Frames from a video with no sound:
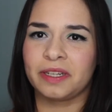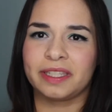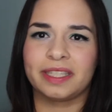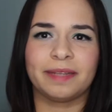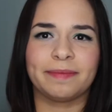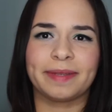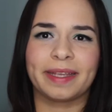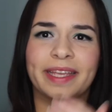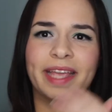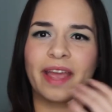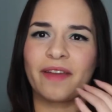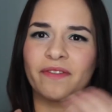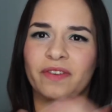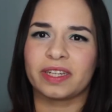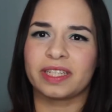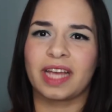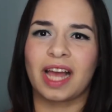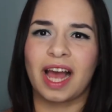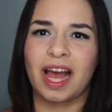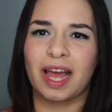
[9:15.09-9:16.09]
It seems like every
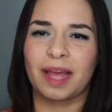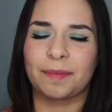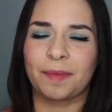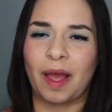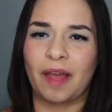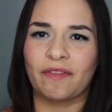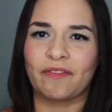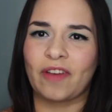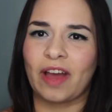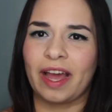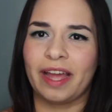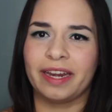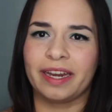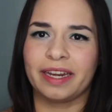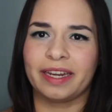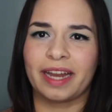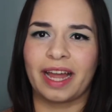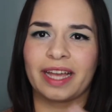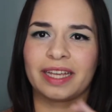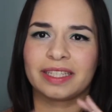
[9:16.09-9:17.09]
time I find a
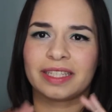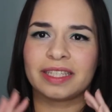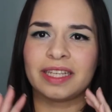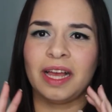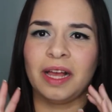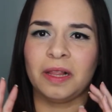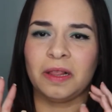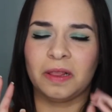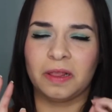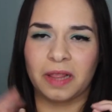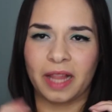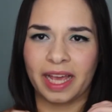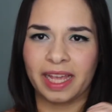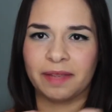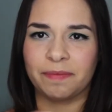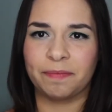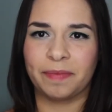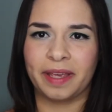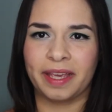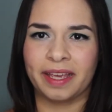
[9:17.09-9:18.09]
nice
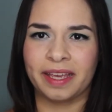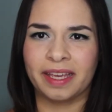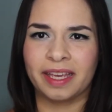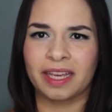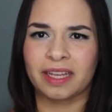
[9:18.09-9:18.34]
light pink,